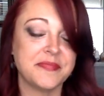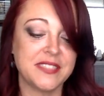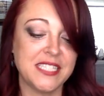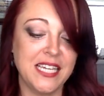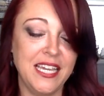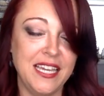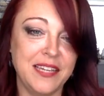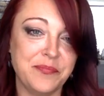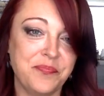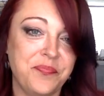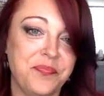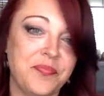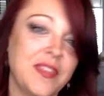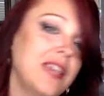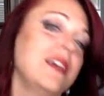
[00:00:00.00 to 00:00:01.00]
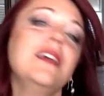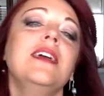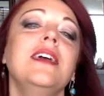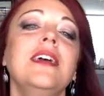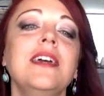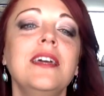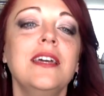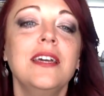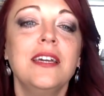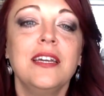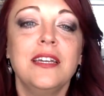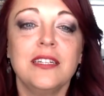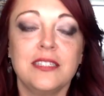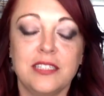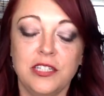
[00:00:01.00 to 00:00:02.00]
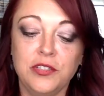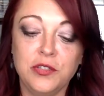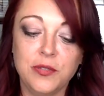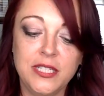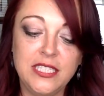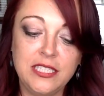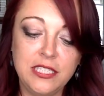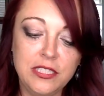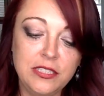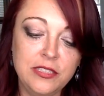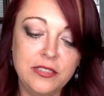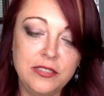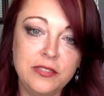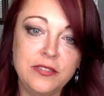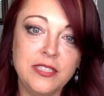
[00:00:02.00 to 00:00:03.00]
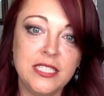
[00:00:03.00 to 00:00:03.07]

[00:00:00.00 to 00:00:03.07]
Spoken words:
Okay. 222.